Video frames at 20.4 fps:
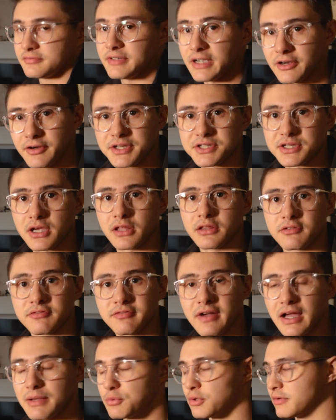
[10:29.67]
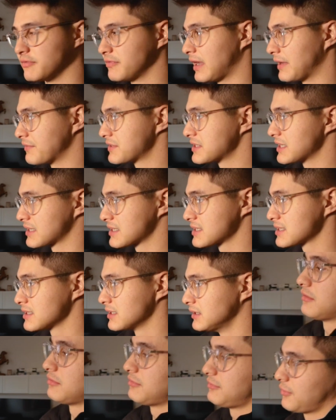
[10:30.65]
various other 5.56
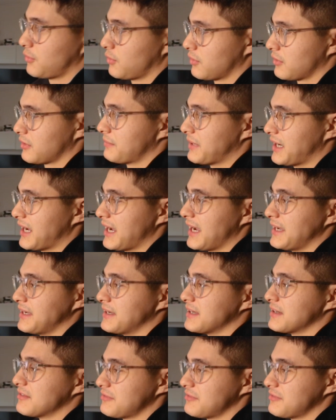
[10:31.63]
4 by